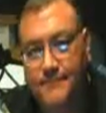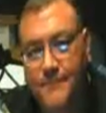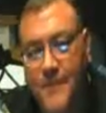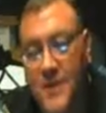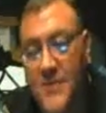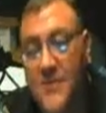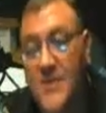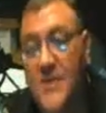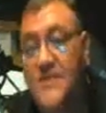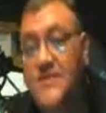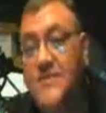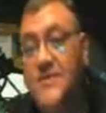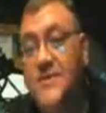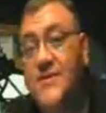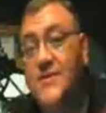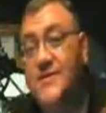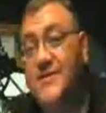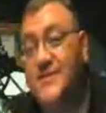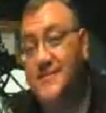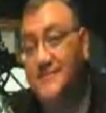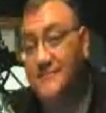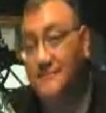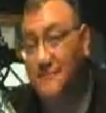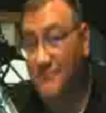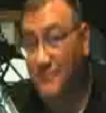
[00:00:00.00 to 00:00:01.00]
And this
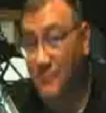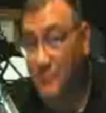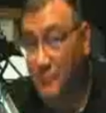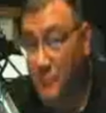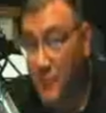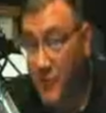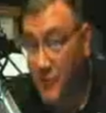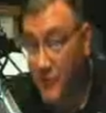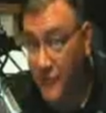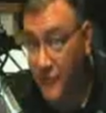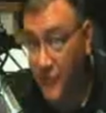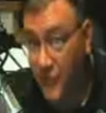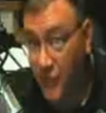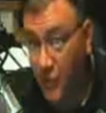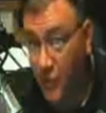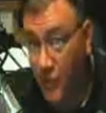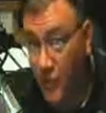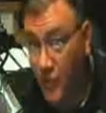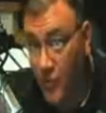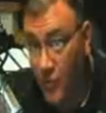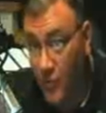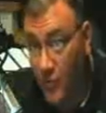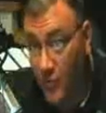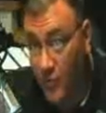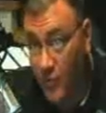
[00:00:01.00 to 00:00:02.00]
is
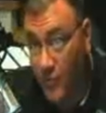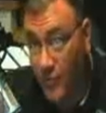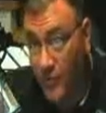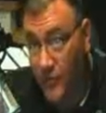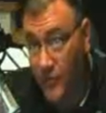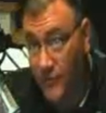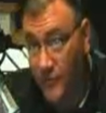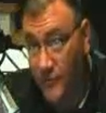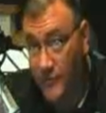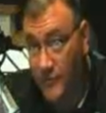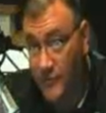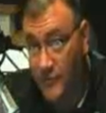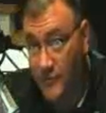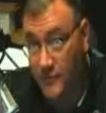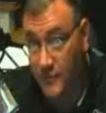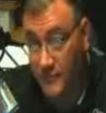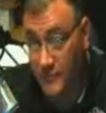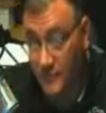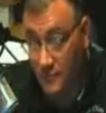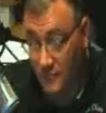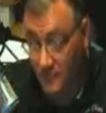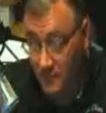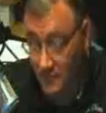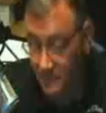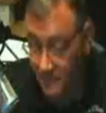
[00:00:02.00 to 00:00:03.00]
before
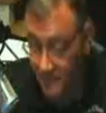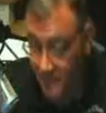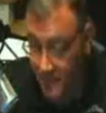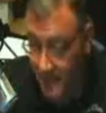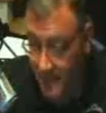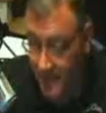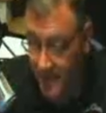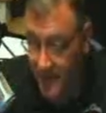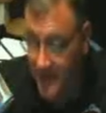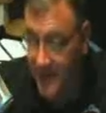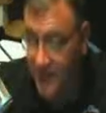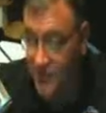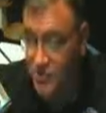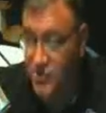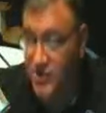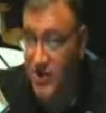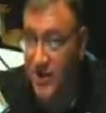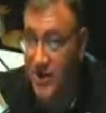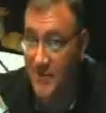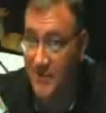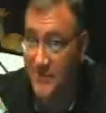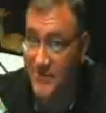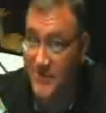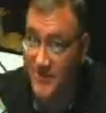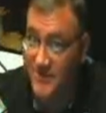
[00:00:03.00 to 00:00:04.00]
my King
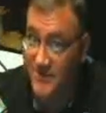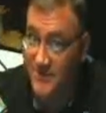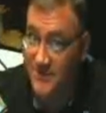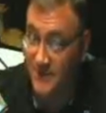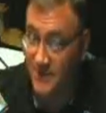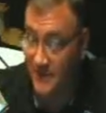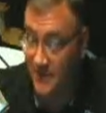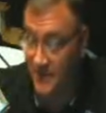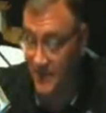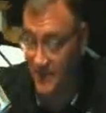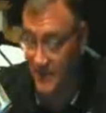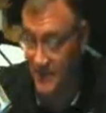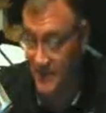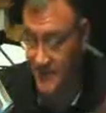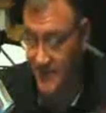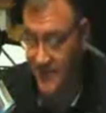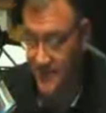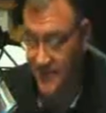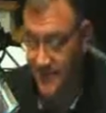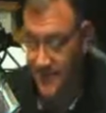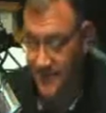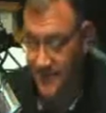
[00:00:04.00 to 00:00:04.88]
James experience.